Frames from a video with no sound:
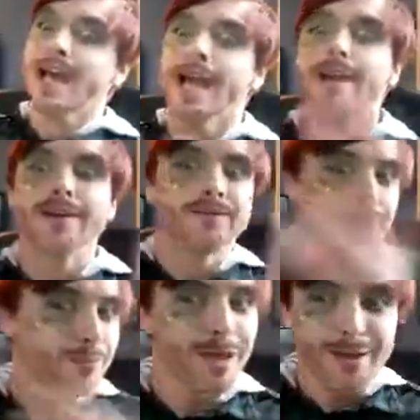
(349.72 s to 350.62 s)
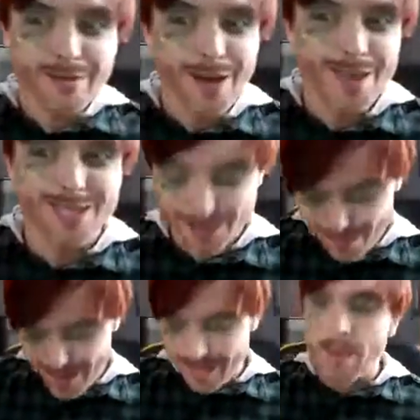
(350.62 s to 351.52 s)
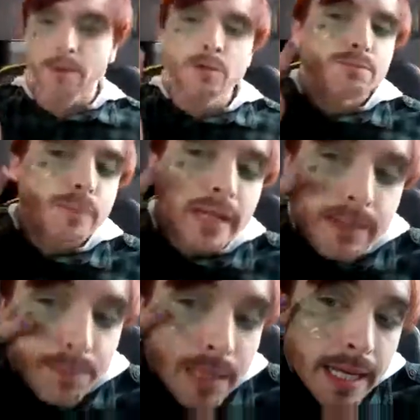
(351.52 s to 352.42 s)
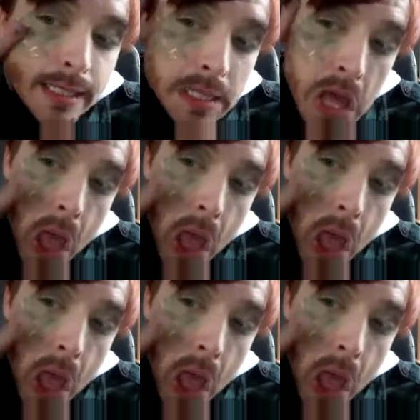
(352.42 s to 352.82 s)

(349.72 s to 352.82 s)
tired from playing with all this makeup. Oh, I didn't blend.